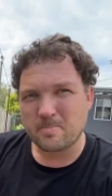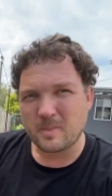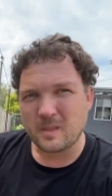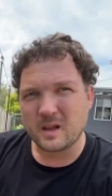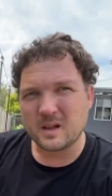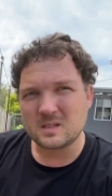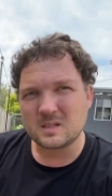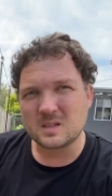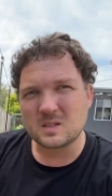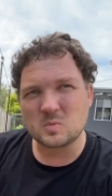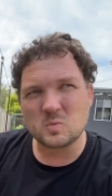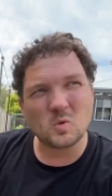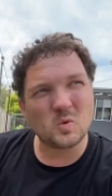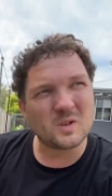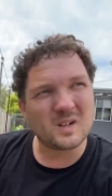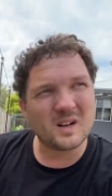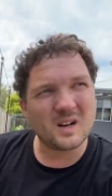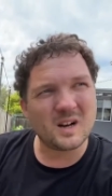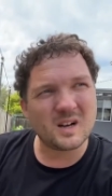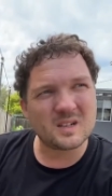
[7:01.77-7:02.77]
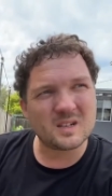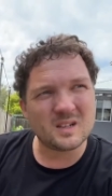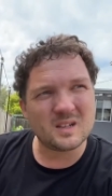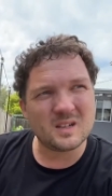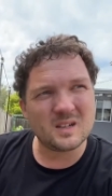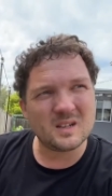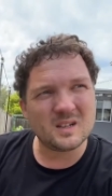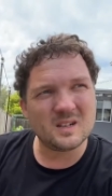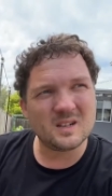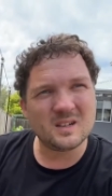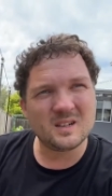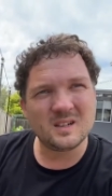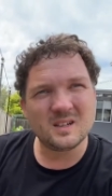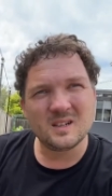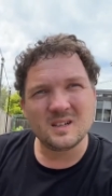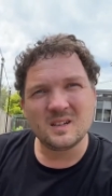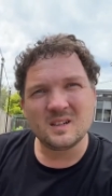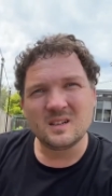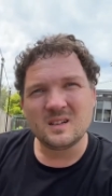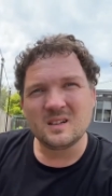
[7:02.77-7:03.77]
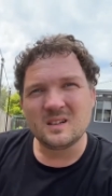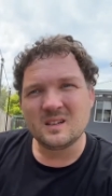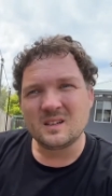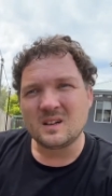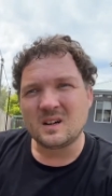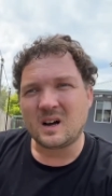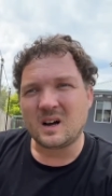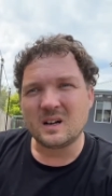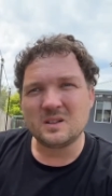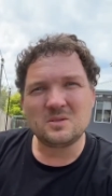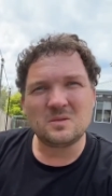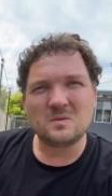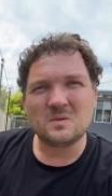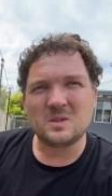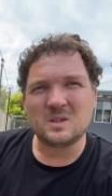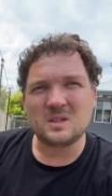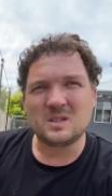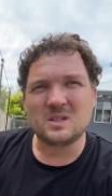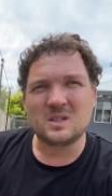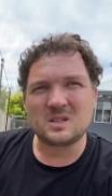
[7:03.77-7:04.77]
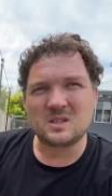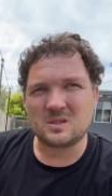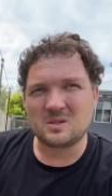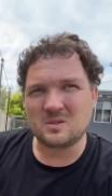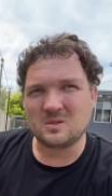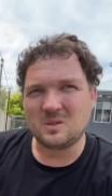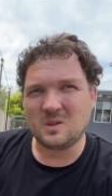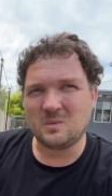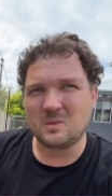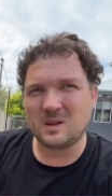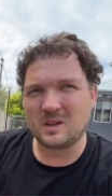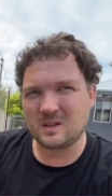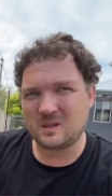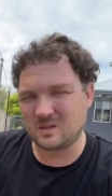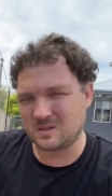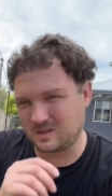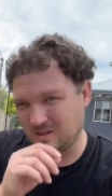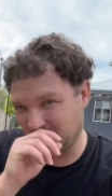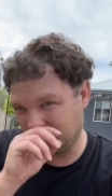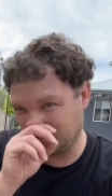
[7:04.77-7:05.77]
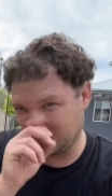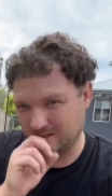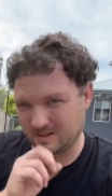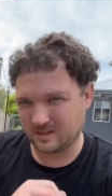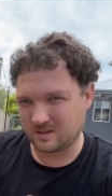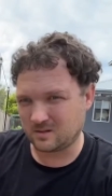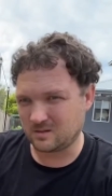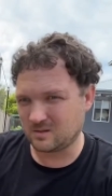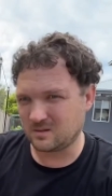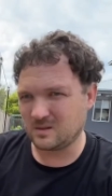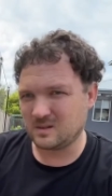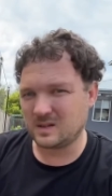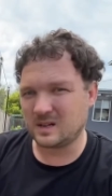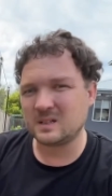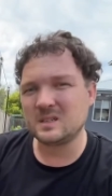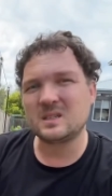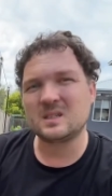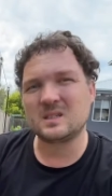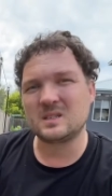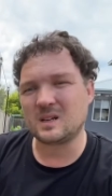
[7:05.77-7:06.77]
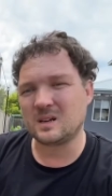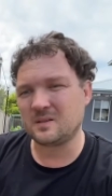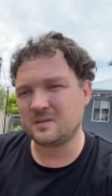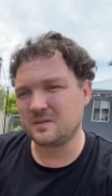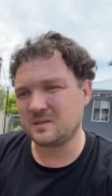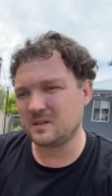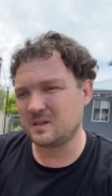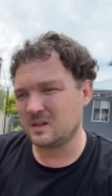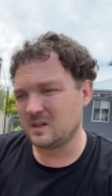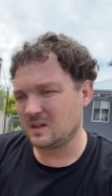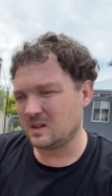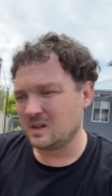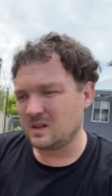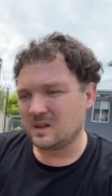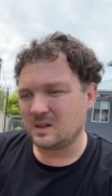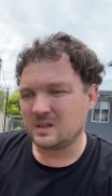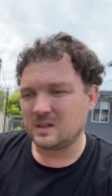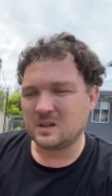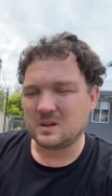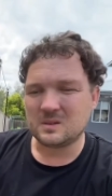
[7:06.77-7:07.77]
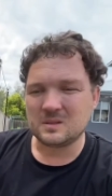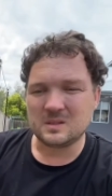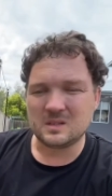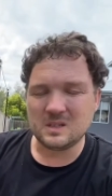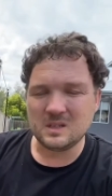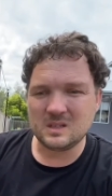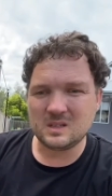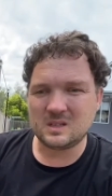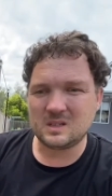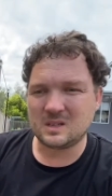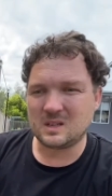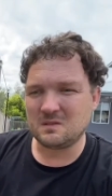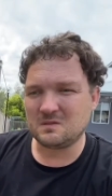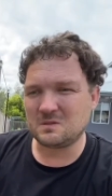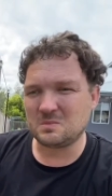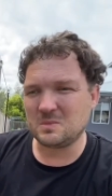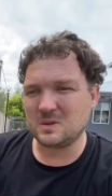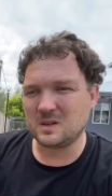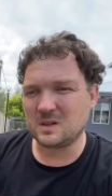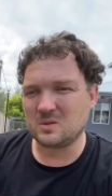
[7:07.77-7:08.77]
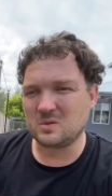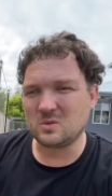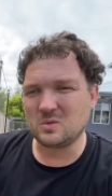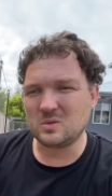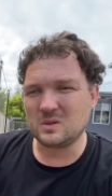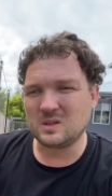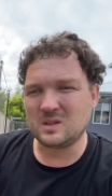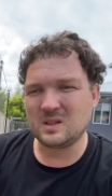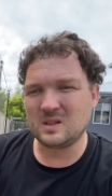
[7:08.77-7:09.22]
as a small gardener, I don't want to just grow tomatoes, I want to grow other stuff. Now this gives me a good